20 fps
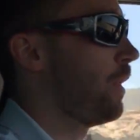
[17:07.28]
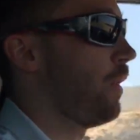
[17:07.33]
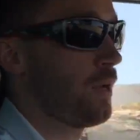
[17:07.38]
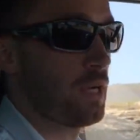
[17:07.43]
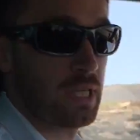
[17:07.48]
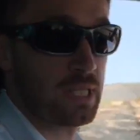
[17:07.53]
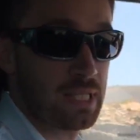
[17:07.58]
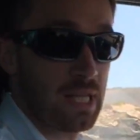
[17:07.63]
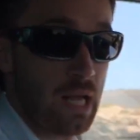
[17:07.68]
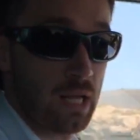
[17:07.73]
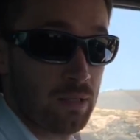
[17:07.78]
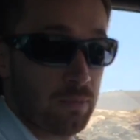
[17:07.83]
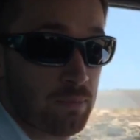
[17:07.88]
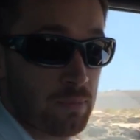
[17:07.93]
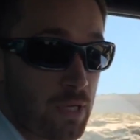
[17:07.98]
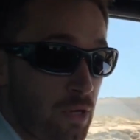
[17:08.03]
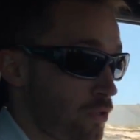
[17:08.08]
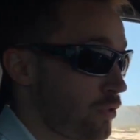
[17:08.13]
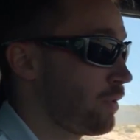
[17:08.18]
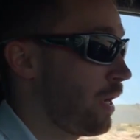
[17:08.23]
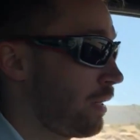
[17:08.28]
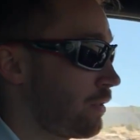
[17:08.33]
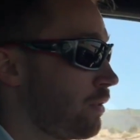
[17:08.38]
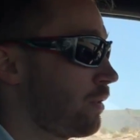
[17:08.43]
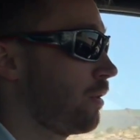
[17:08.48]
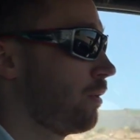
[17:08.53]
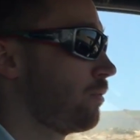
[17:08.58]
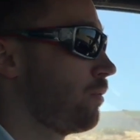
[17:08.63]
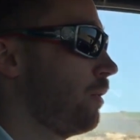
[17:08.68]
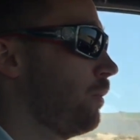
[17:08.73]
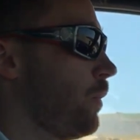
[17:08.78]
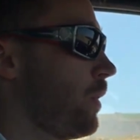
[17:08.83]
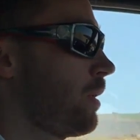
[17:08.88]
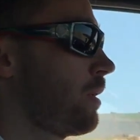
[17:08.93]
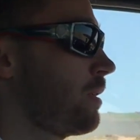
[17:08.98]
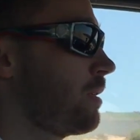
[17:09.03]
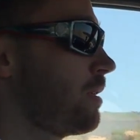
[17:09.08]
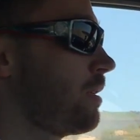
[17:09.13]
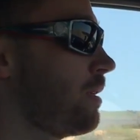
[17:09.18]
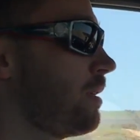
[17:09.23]
On the side, distraction control
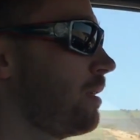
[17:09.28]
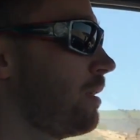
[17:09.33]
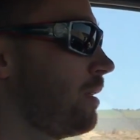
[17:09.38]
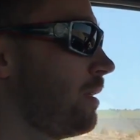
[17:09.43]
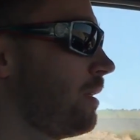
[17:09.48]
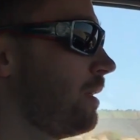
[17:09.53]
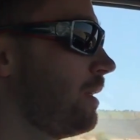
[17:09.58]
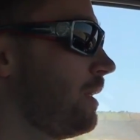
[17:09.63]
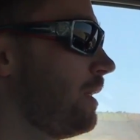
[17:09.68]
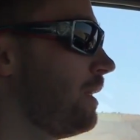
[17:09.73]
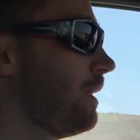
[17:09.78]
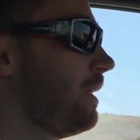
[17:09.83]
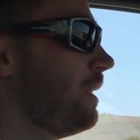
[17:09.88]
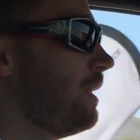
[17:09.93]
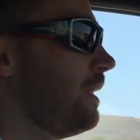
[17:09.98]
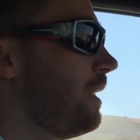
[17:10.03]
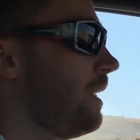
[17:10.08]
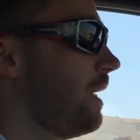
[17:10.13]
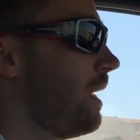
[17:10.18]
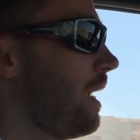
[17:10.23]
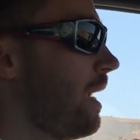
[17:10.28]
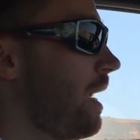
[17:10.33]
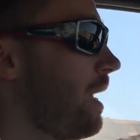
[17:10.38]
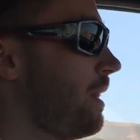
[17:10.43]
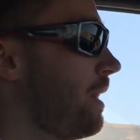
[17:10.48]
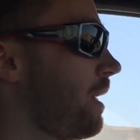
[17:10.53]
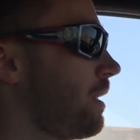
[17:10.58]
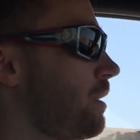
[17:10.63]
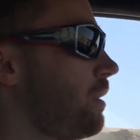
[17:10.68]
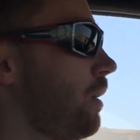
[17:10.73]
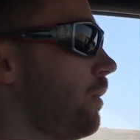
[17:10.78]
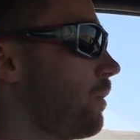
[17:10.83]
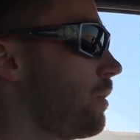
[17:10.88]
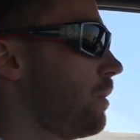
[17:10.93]
works. And that's no